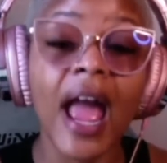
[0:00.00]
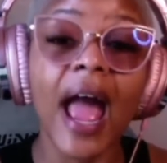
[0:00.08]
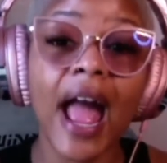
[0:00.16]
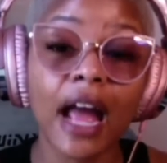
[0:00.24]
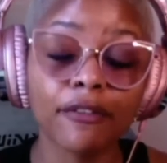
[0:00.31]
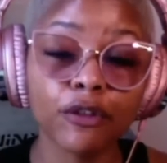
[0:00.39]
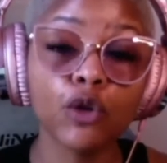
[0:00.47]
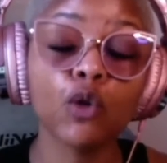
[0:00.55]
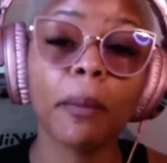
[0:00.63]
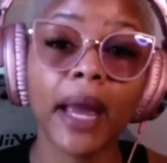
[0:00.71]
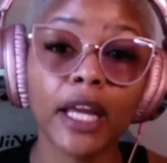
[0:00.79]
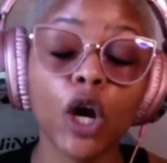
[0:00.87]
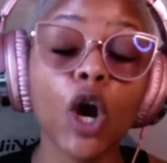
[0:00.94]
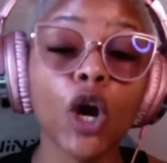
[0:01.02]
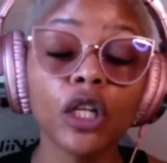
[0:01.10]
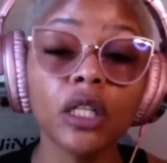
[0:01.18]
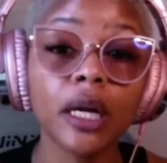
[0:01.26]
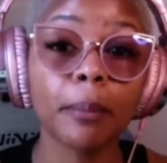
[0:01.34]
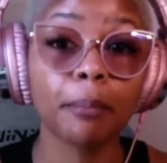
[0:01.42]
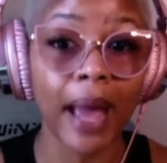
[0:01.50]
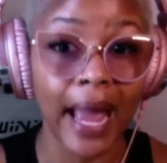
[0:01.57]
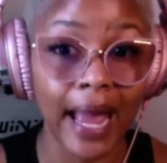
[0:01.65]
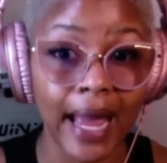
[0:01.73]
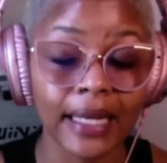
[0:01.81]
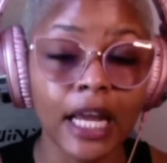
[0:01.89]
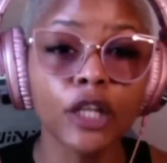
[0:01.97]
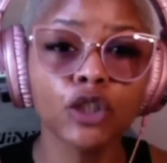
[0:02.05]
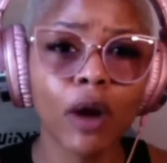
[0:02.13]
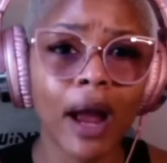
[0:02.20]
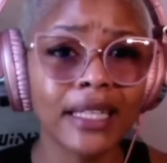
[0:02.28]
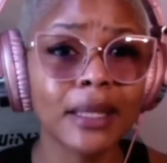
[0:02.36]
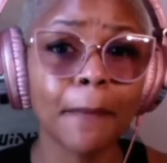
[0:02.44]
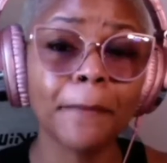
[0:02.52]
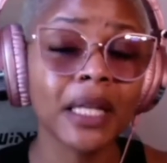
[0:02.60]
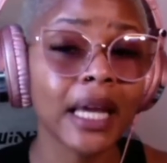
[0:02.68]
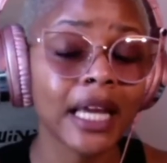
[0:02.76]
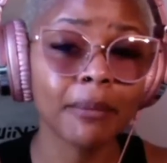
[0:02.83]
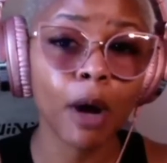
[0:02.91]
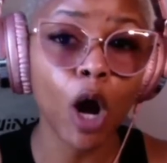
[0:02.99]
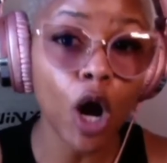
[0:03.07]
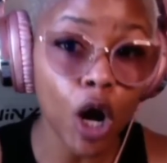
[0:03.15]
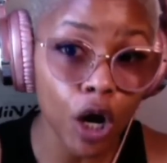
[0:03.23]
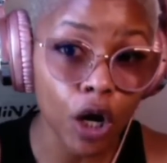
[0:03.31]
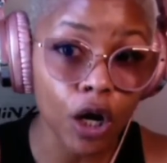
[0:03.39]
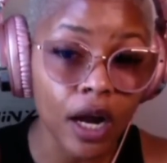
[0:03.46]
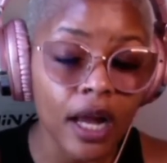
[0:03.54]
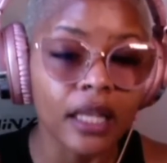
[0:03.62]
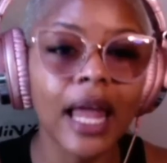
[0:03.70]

After you made her look bad, tried to blame her,